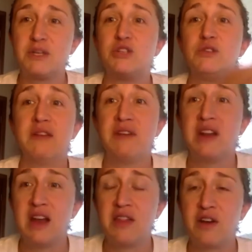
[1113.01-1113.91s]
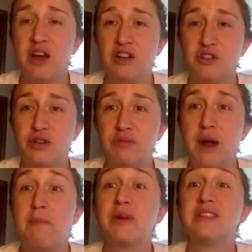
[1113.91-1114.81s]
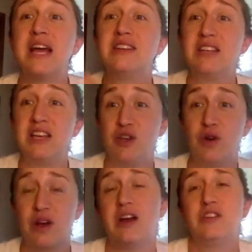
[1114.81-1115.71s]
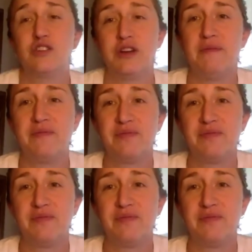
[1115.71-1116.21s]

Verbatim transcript: but you live in another country representing your country.